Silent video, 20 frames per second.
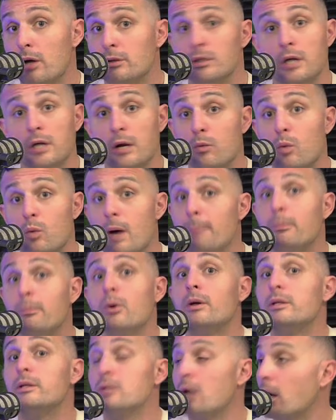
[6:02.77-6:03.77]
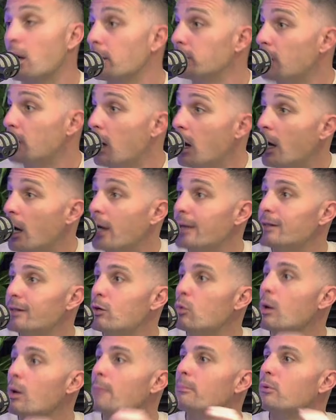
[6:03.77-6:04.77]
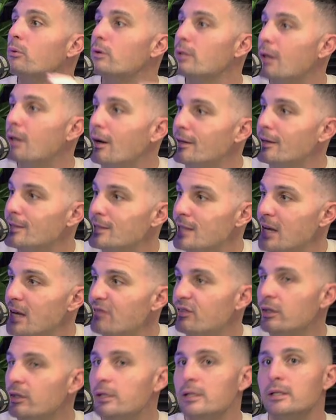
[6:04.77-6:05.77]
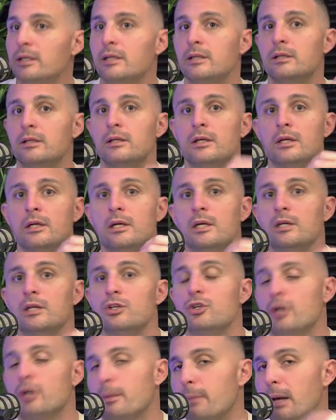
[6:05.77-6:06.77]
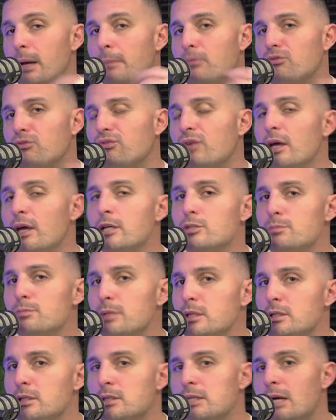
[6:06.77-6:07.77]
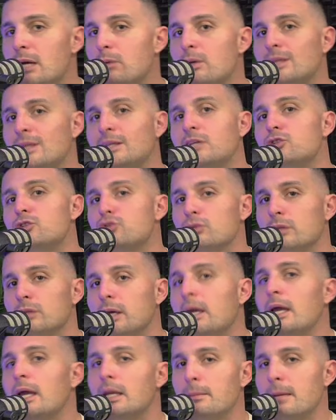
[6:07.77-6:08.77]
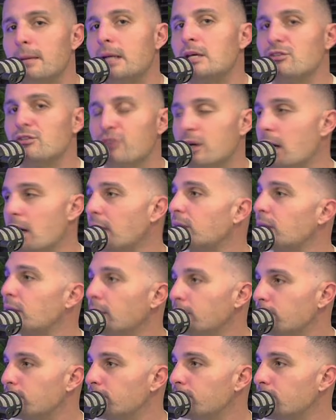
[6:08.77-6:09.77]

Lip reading: 1.99 or 1.97 and, people fixed because they were literally getting money for nothing,